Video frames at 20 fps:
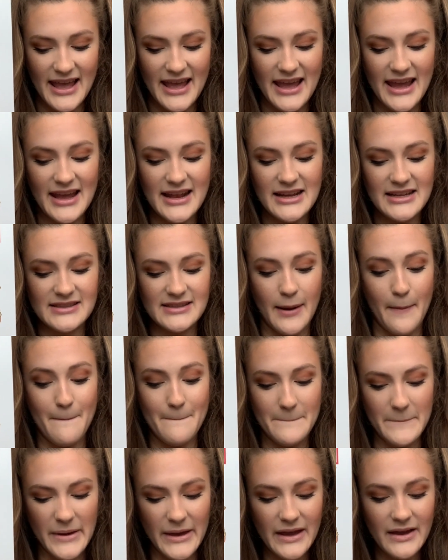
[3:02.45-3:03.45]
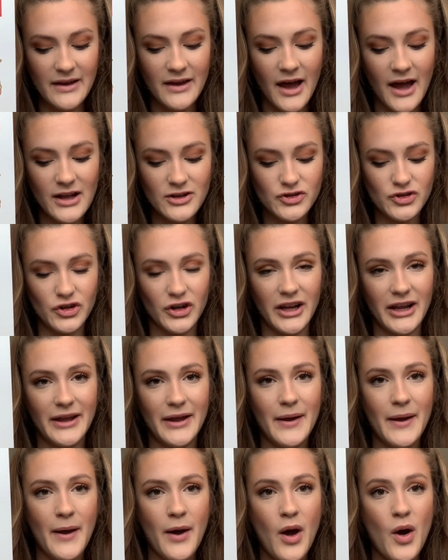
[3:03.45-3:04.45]
It is a big country
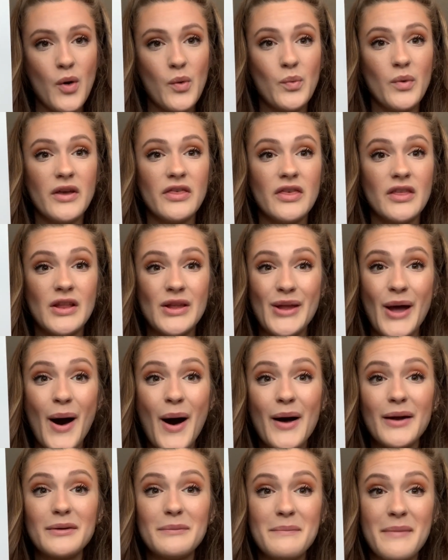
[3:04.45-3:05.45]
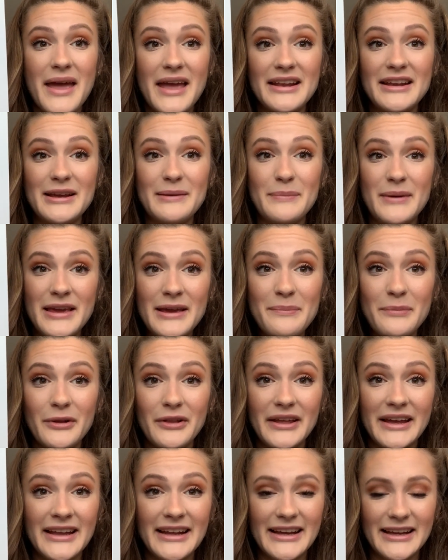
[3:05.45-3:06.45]
with not many people
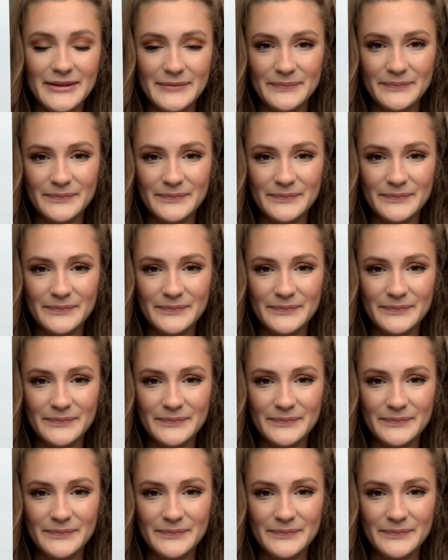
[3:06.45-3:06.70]
in it.